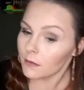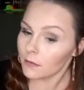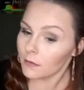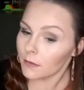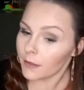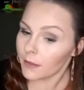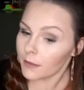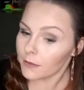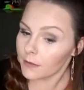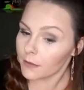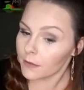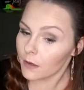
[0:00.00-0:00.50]

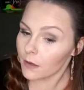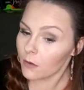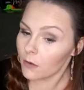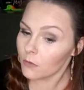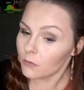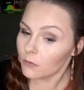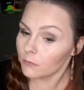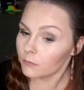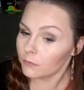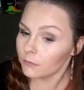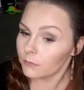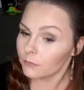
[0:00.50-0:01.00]
like so,
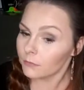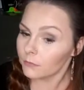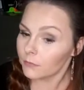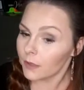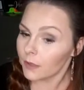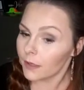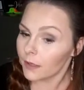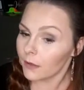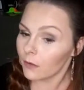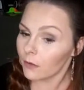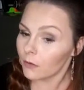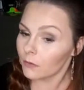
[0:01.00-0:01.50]

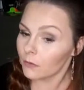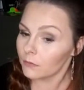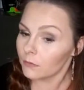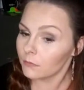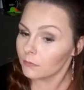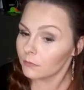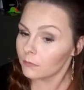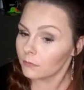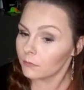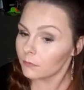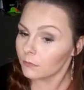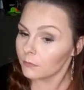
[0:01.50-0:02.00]
it'll
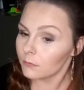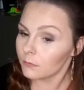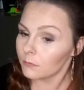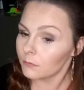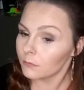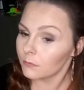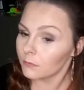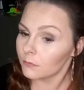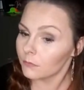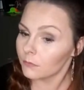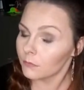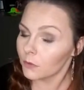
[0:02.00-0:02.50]

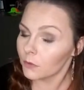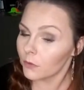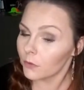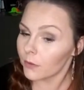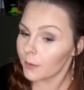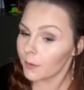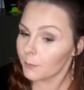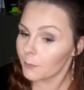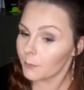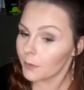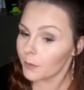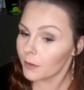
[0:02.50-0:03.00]

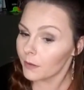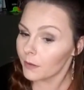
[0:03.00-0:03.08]
crimp.